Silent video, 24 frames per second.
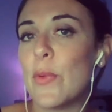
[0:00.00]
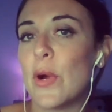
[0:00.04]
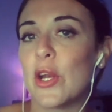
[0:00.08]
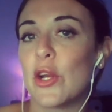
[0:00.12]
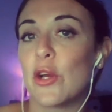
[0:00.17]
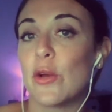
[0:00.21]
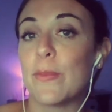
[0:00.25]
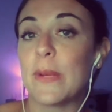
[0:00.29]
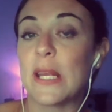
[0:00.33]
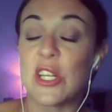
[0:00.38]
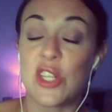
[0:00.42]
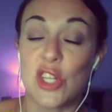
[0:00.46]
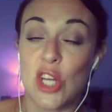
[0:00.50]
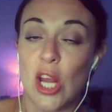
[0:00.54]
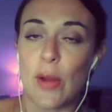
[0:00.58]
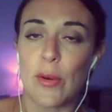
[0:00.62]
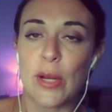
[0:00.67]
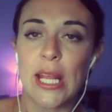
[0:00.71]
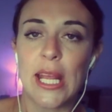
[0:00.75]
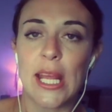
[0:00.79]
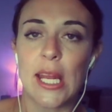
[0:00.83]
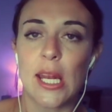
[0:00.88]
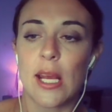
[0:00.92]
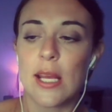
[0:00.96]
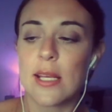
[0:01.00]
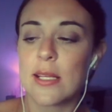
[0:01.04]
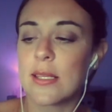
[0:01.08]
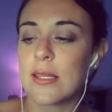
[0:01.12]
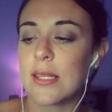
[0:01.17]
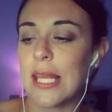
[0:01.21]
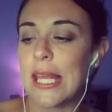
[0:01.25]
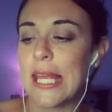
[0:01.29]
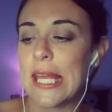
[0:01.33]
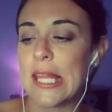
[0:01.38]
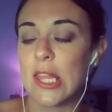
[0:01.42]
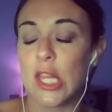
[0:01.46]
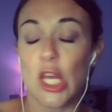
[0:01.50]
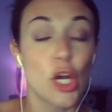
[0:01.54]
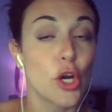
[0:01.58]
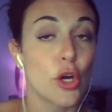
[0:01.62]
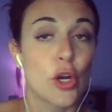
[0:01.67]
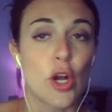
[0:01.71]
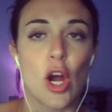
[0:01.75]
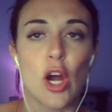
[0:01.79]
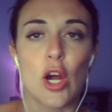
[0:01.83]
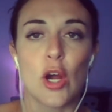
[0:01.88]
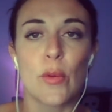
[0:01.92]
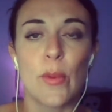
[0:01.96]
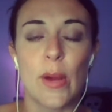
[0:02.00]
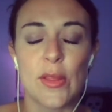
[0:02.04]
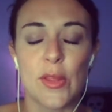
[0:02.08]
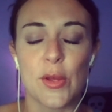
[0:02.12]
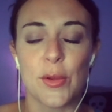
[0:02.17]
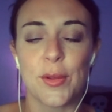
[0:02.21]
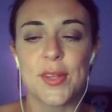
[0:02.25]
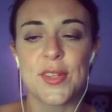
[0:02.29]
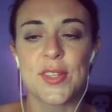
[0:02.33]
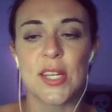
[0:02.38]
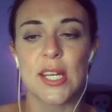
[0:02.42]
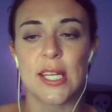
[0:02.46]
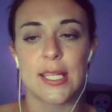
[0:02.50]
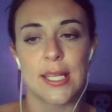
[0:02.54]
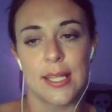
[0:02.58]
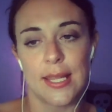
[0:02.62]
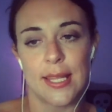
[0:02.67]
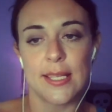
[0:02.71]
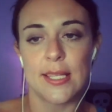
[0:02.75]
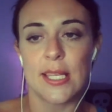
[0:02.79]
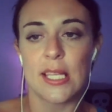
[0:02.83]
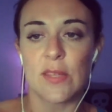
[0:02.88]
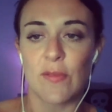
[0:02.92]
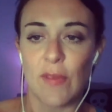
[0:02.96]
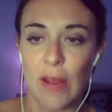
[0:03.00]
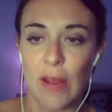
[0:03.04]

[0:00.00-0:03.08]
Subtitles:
will be shouting at us in their car while they're listening to this. It's fine.